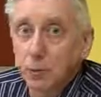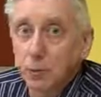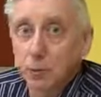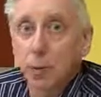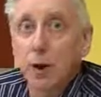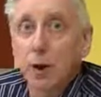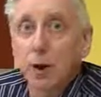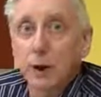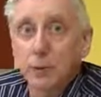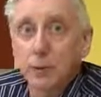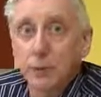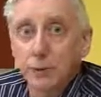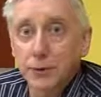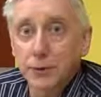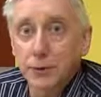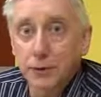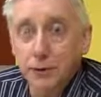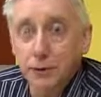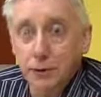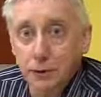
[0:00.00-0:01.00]
wild
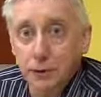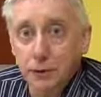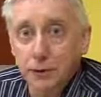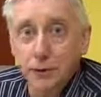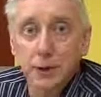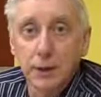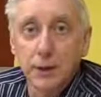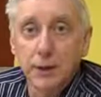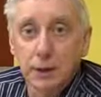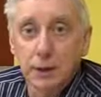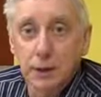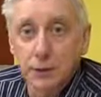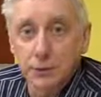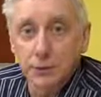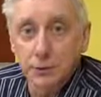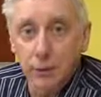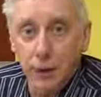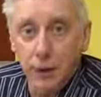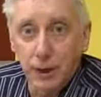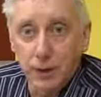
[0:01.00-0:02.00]
card as
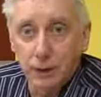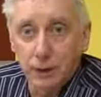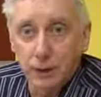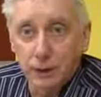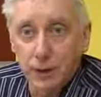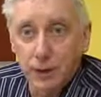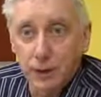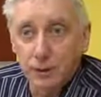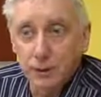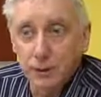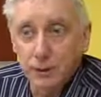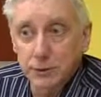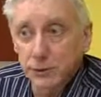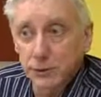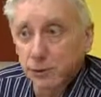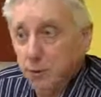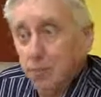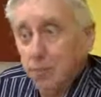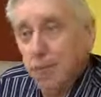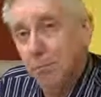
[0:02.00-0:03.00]
a way of trying to